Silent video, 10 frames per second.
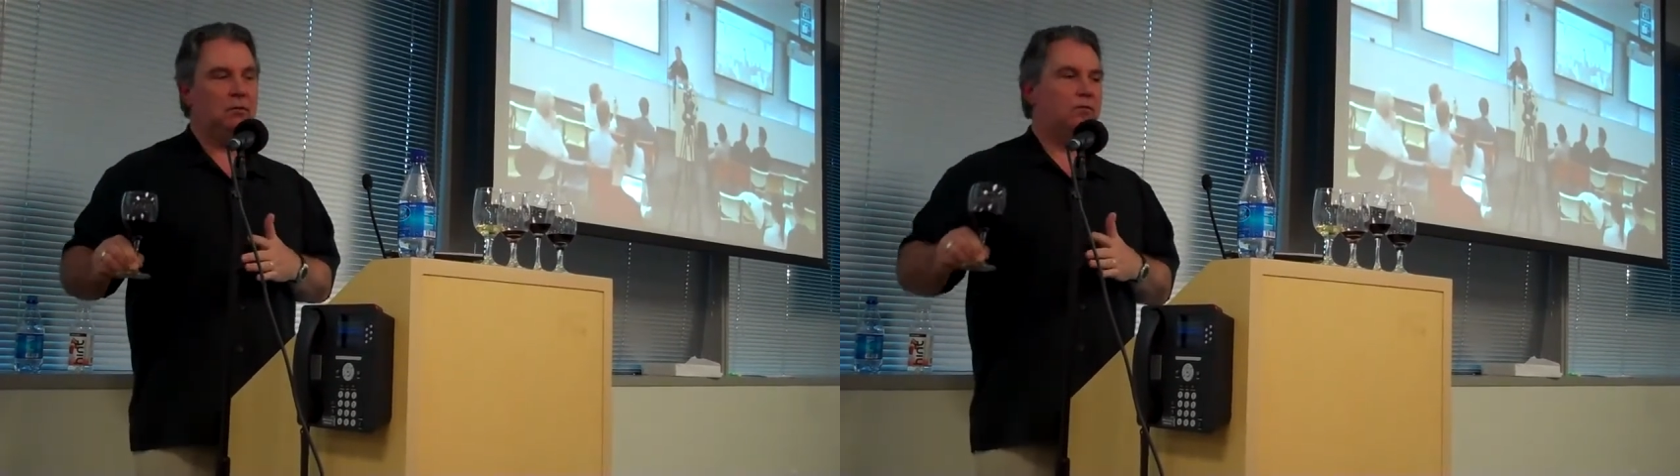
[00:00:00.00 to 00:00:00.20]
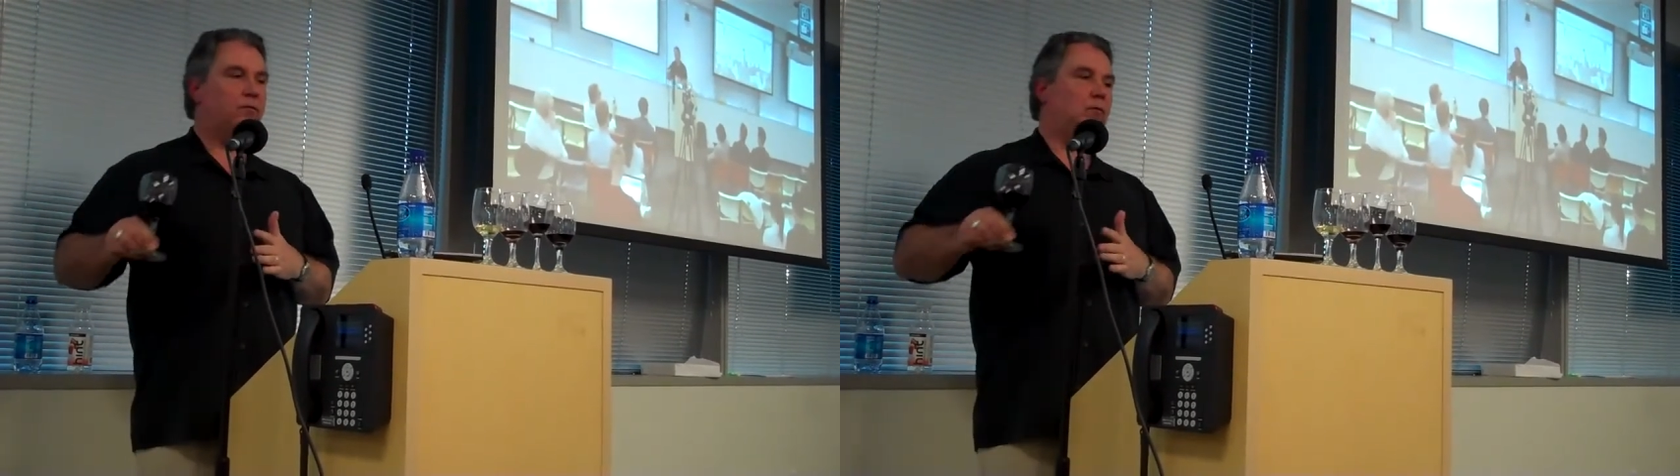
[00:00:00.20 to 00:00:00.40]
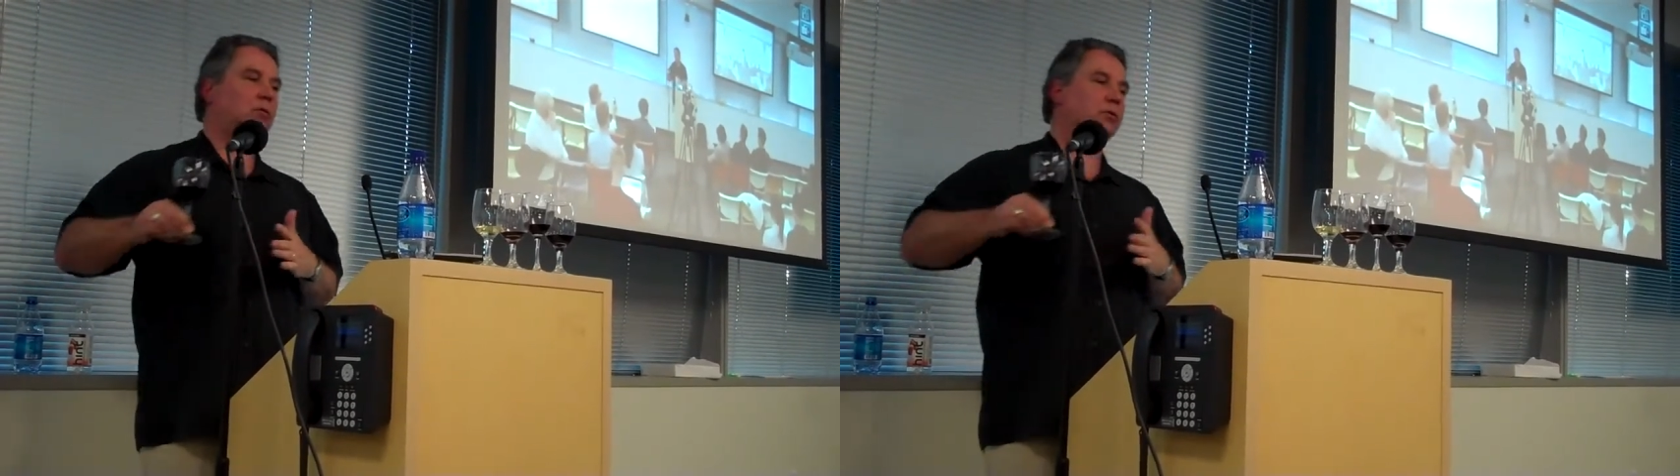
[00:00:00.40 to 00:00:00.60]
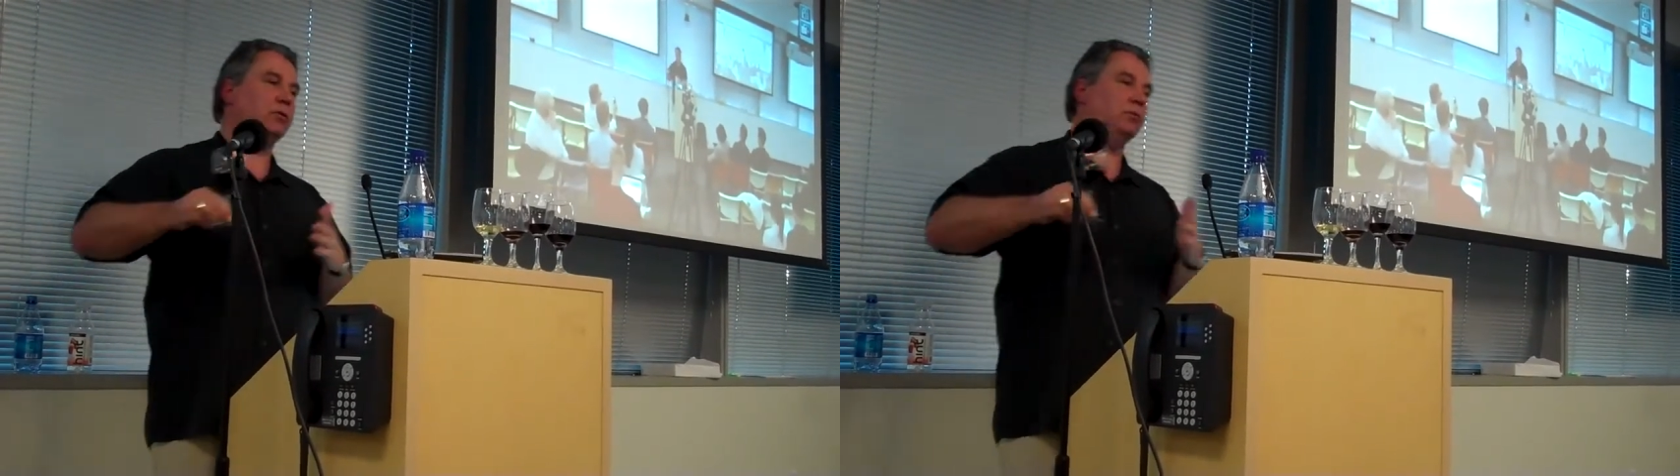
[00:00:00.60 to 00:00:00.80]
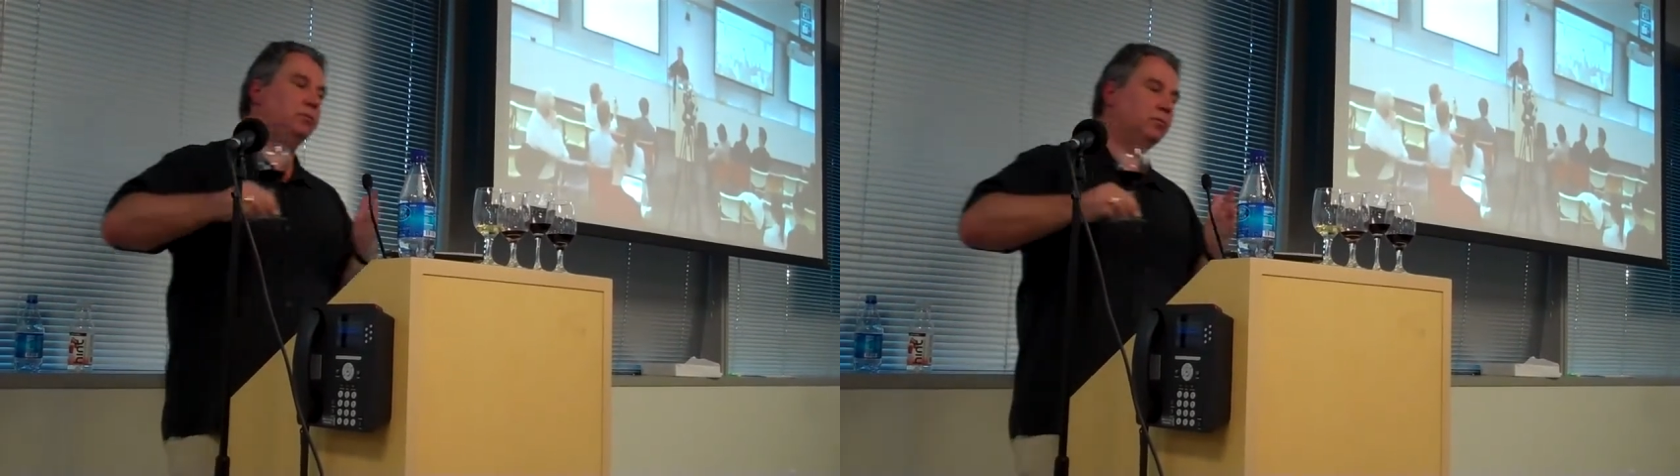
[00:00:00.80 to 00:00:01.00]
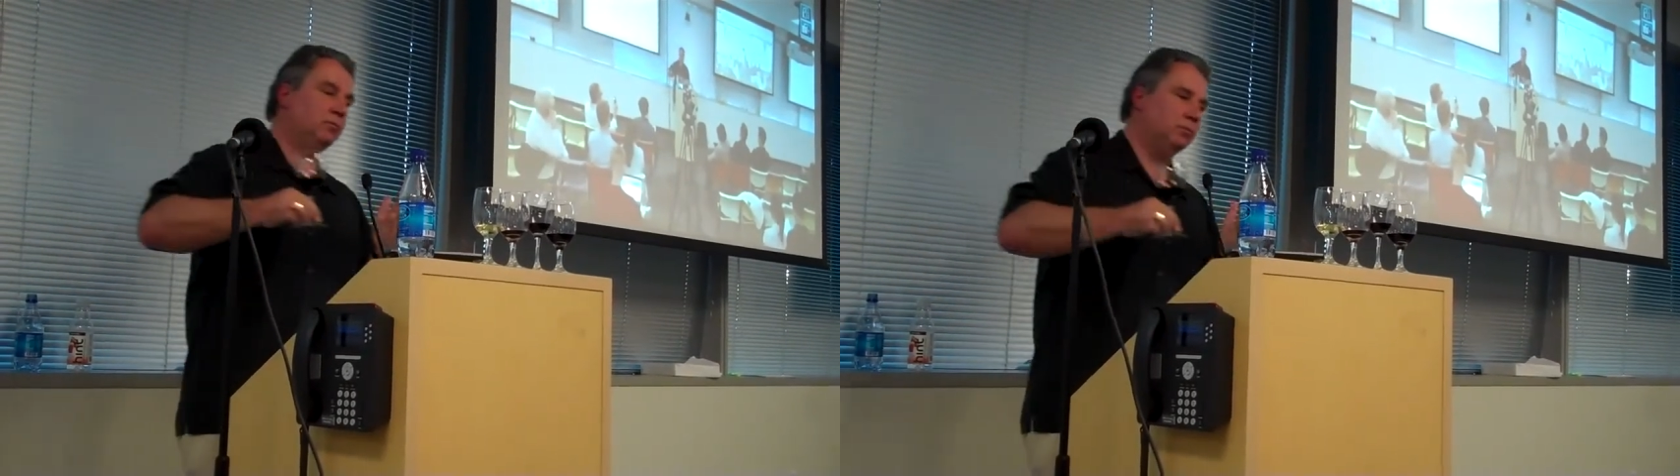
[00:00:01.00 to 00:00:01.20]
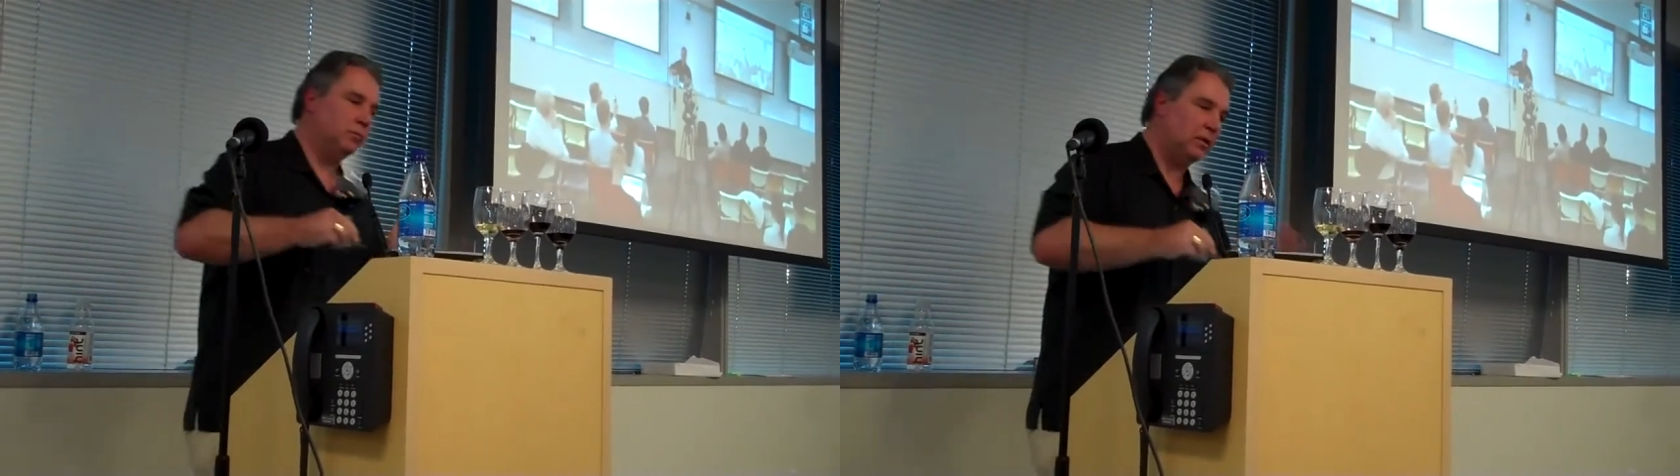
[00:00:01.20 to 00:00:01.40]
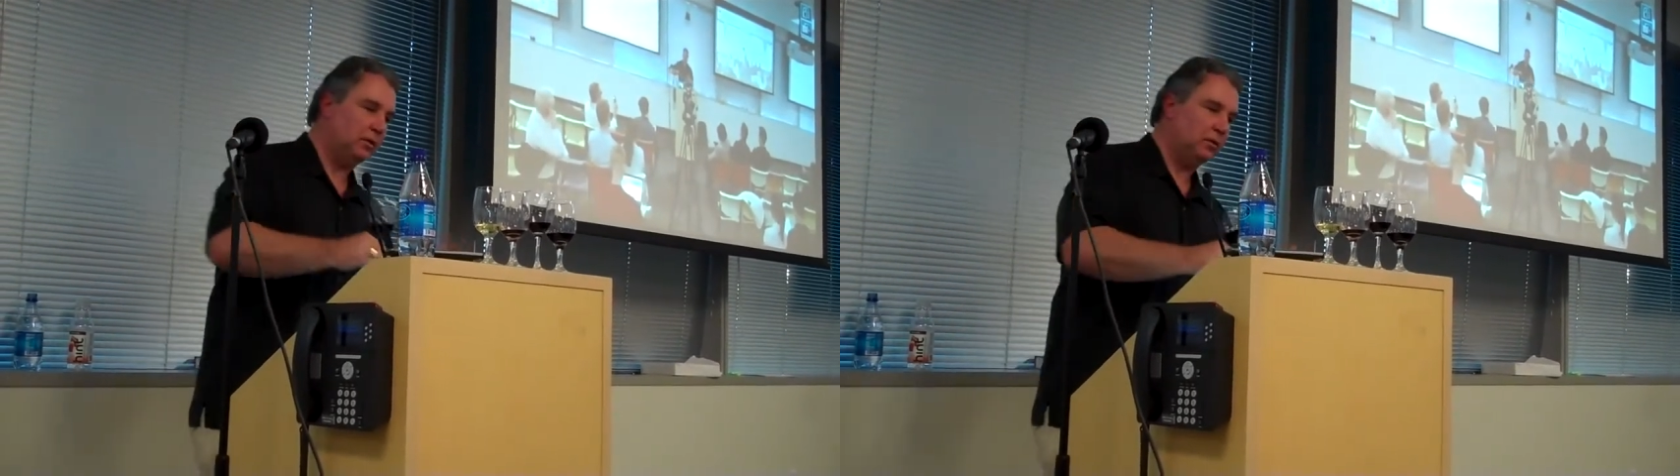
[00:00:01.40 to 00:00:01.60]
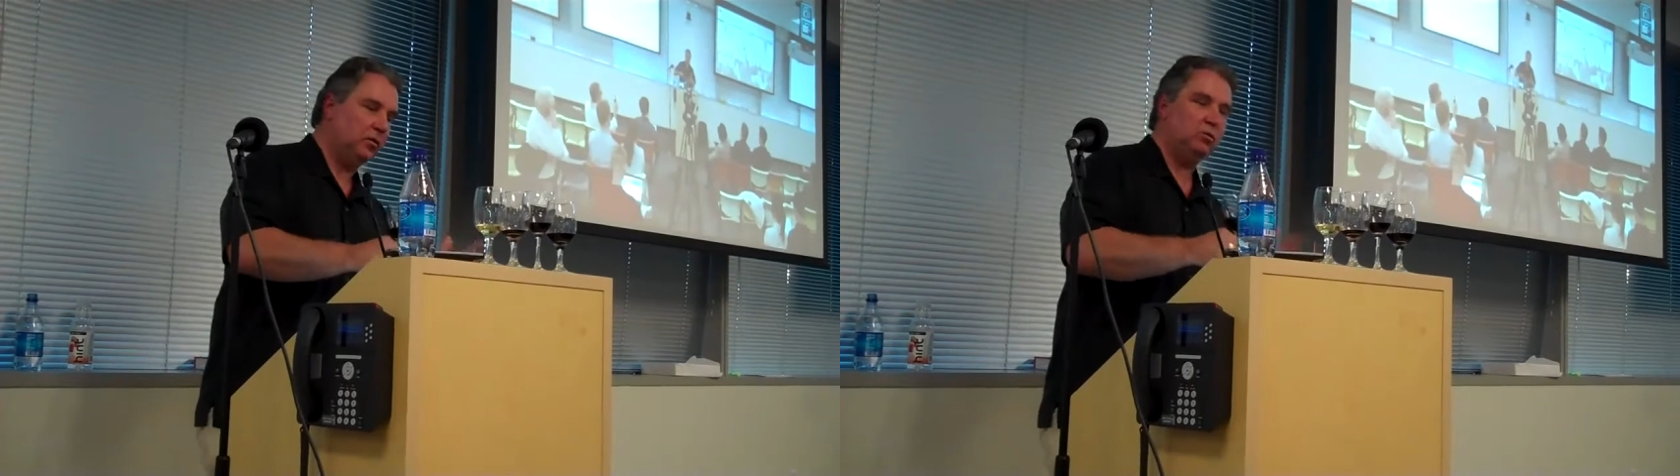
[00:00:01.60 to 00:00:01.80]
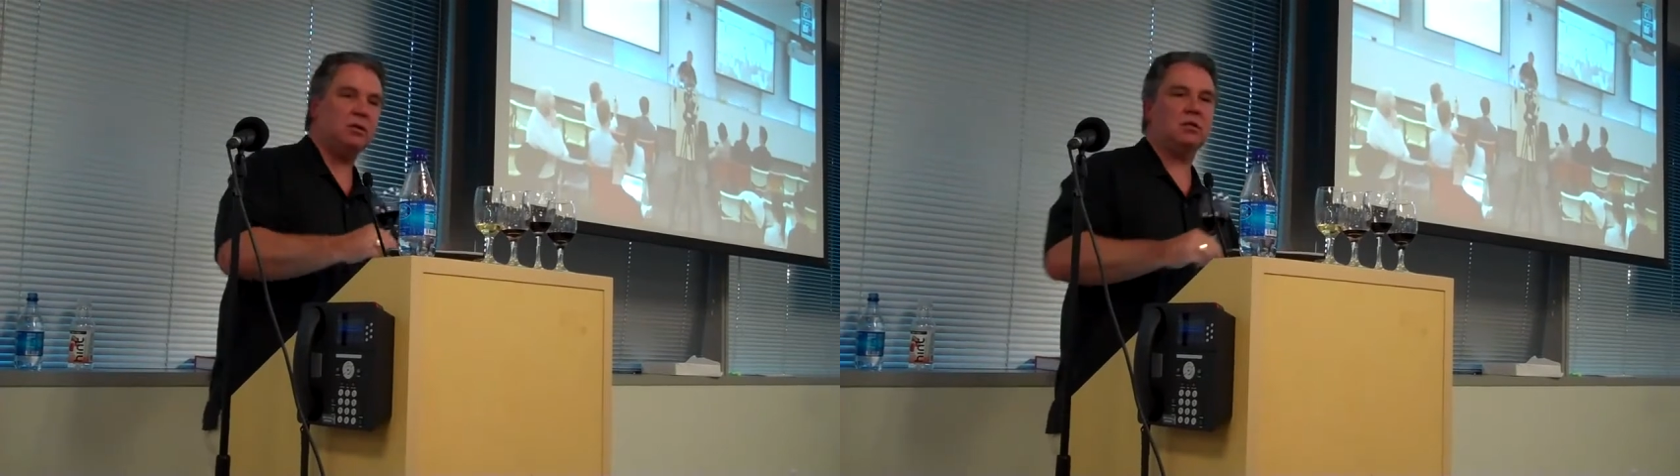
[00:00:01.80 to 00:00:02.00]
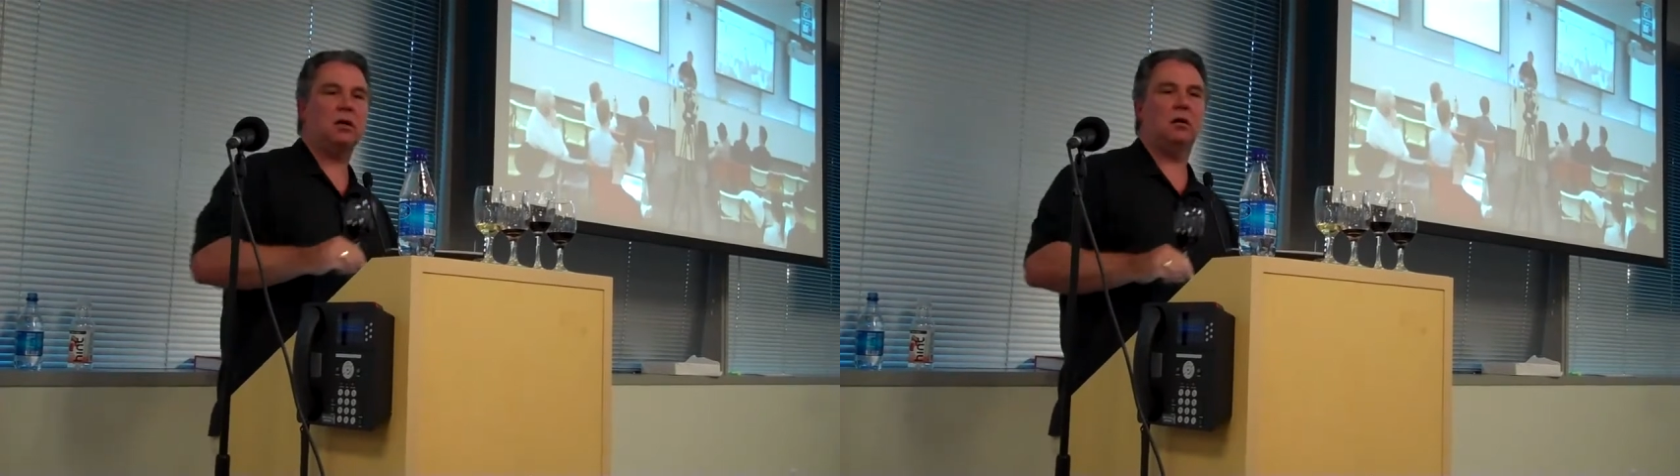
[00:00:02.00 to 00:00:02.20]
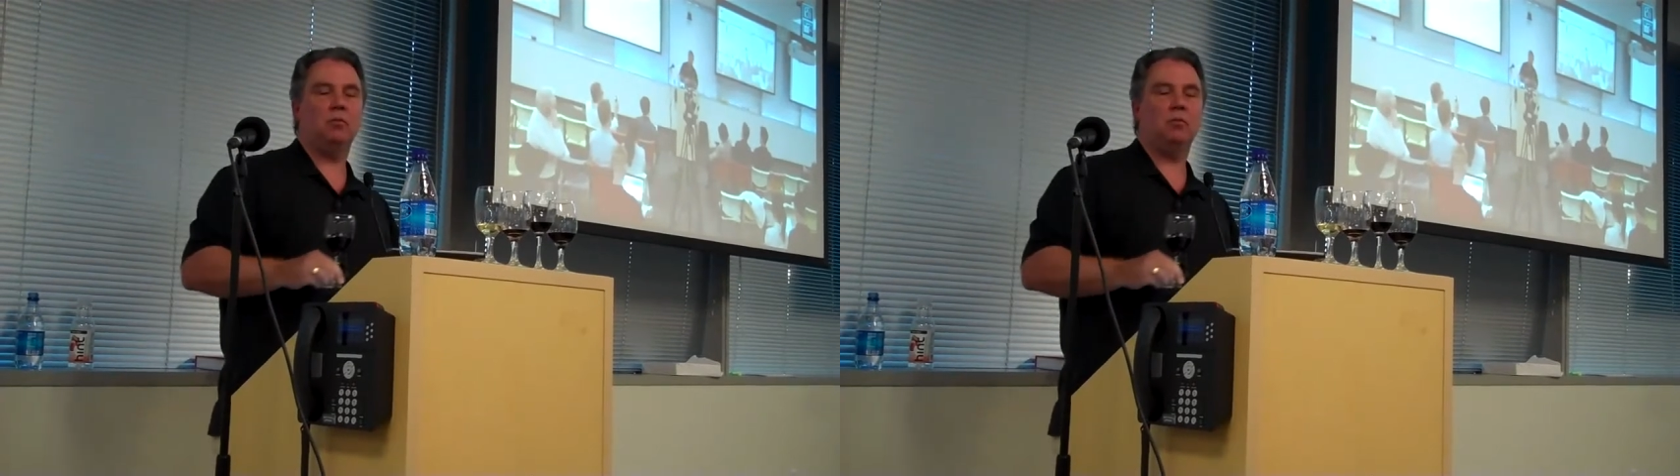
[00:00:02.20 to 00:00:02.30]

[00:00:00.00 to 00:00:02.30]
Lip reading: For the US